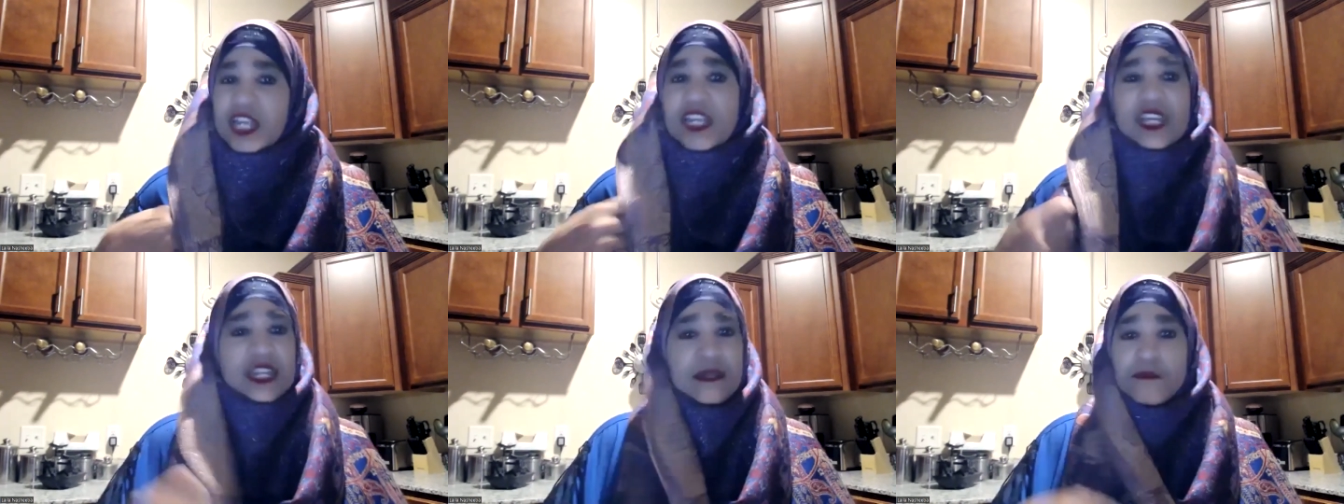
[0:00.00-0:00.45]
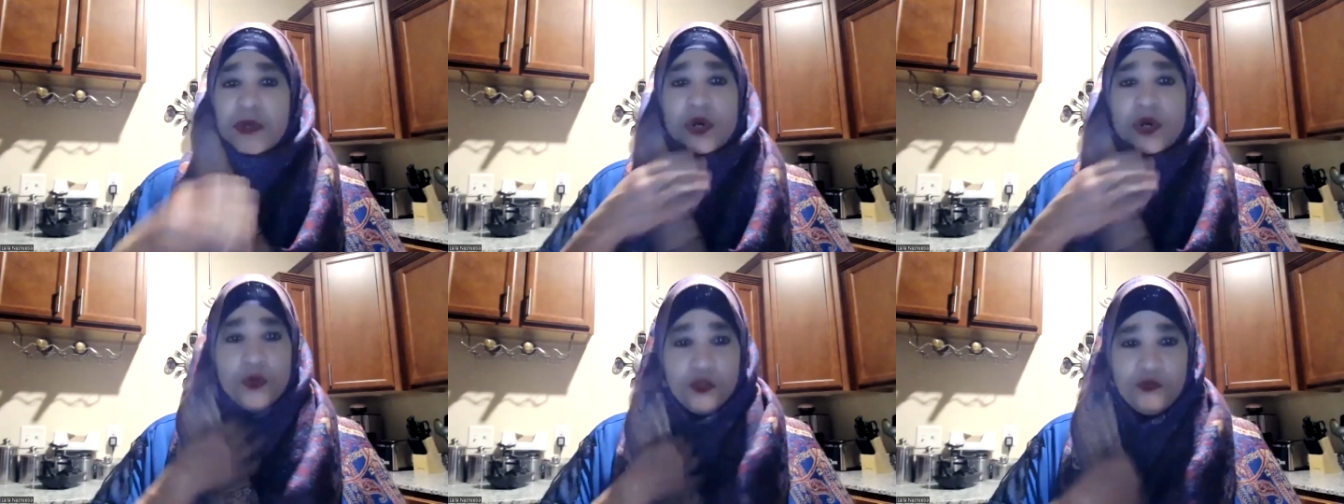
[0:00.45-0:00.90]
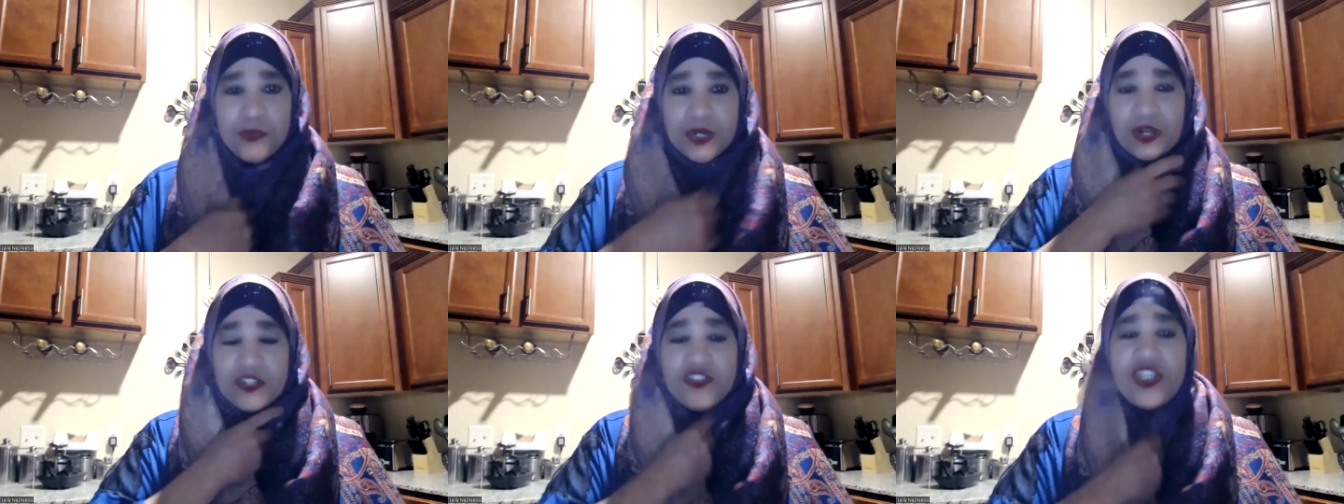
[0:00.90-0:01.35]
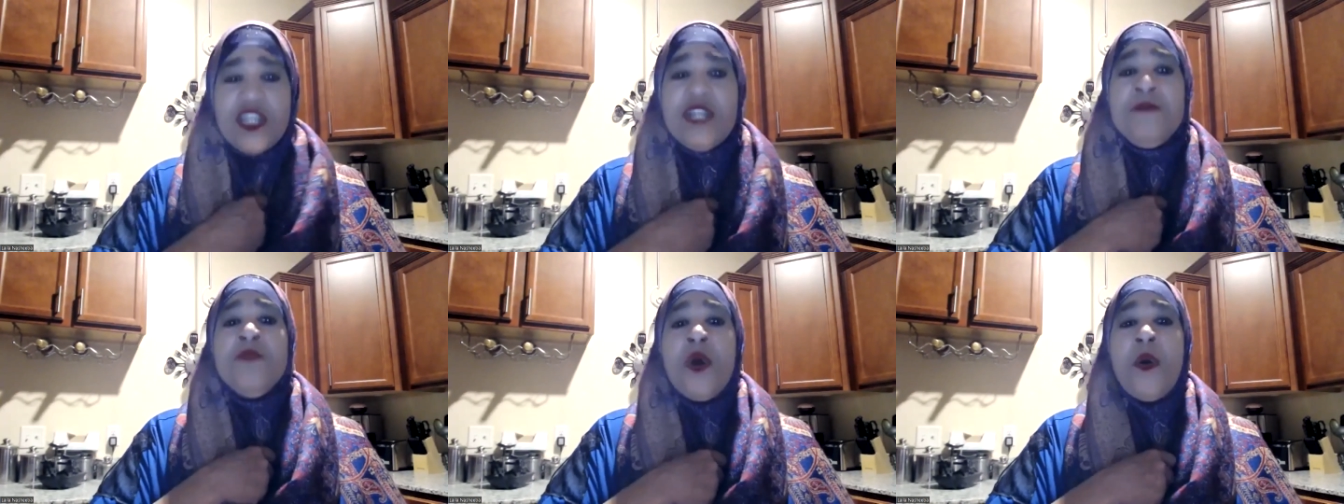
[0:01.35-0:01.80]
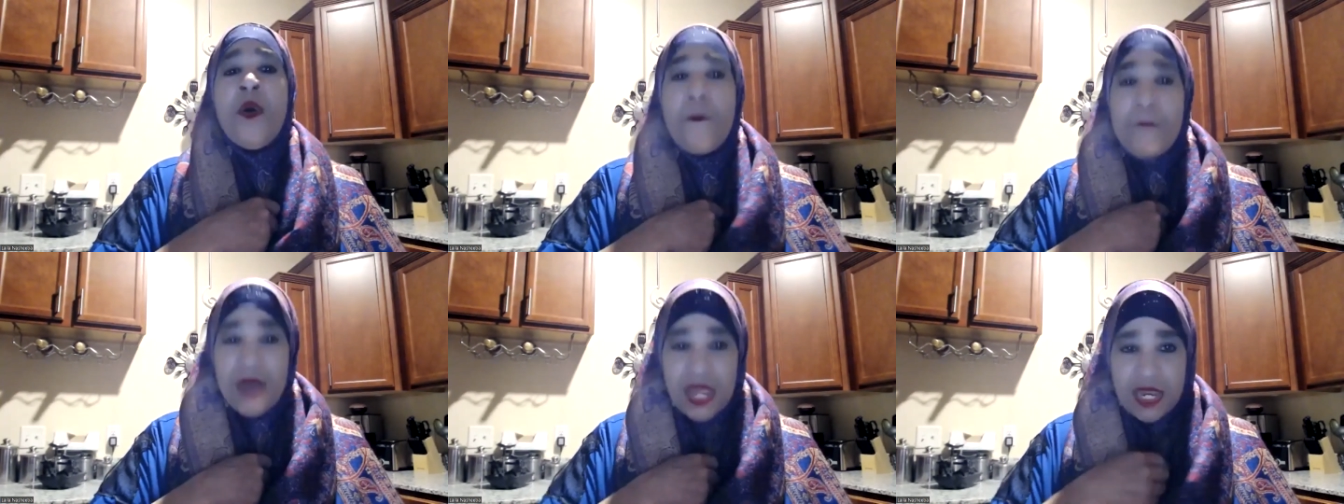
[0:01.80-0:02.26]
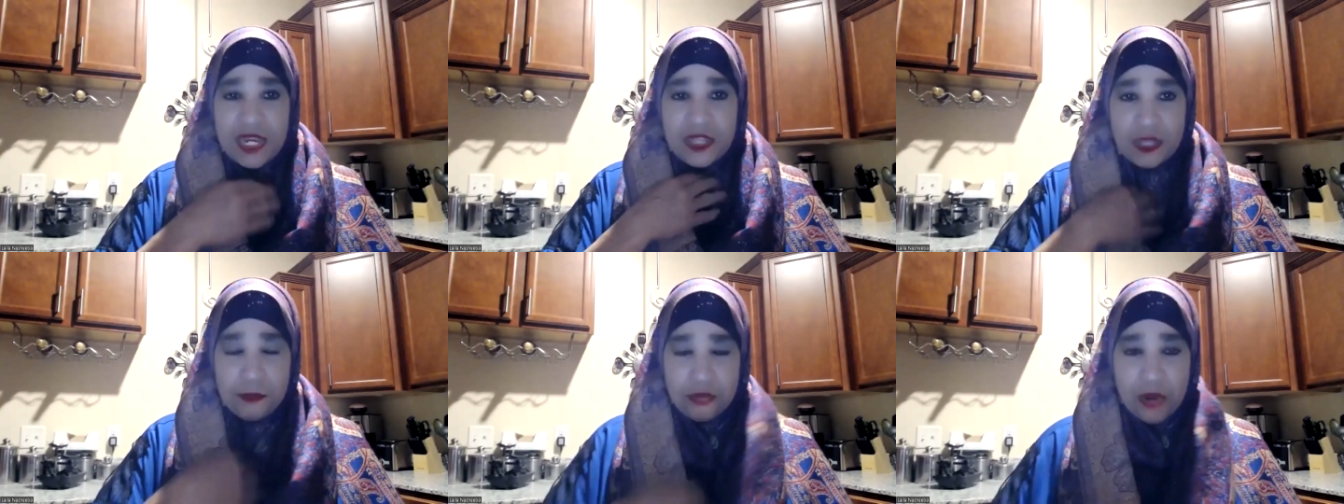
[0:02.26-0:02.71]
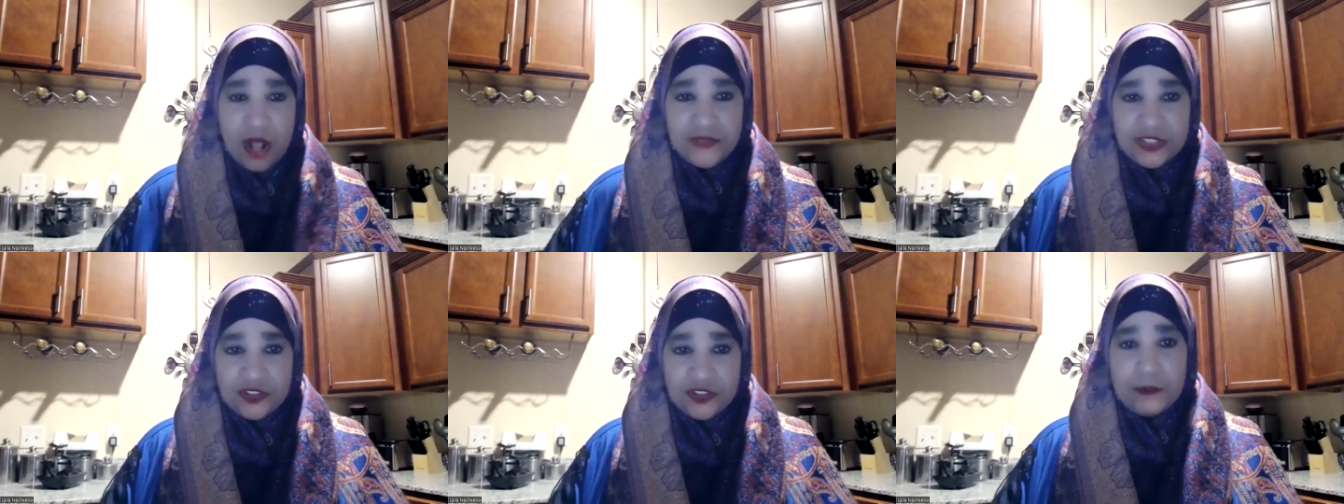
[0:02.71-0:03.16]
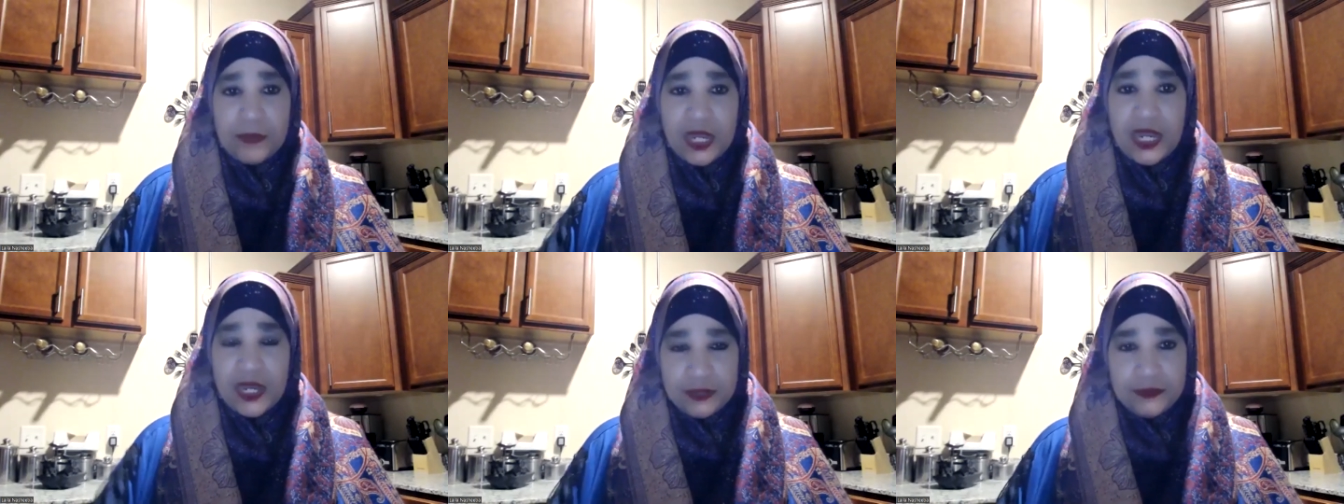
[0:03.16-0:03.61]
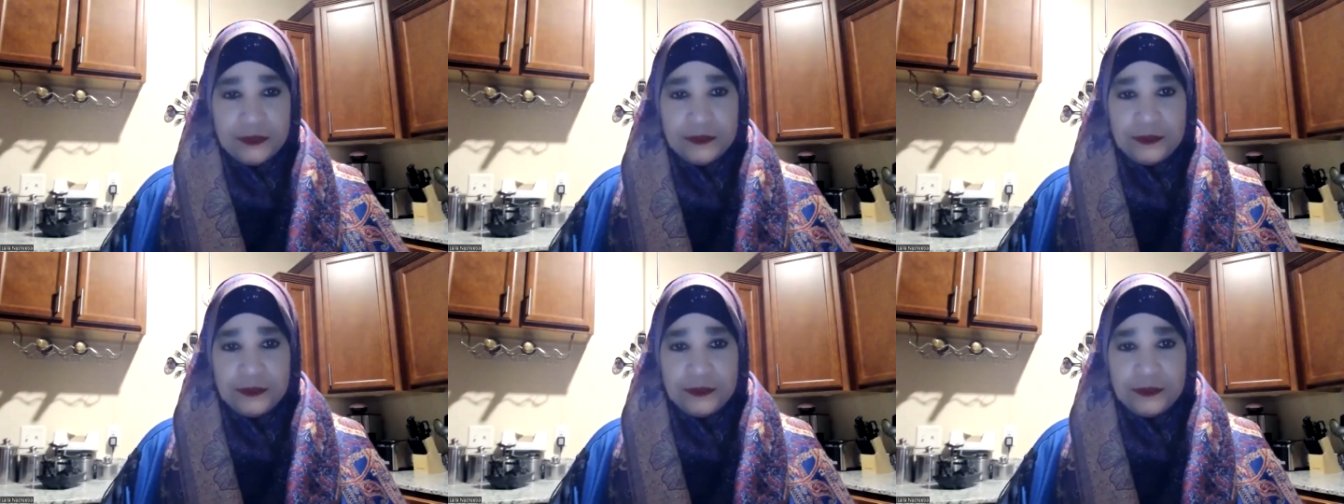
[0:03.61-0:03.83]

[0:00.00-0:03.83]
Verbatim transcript: He didn't move because he obeyed the prophet's command.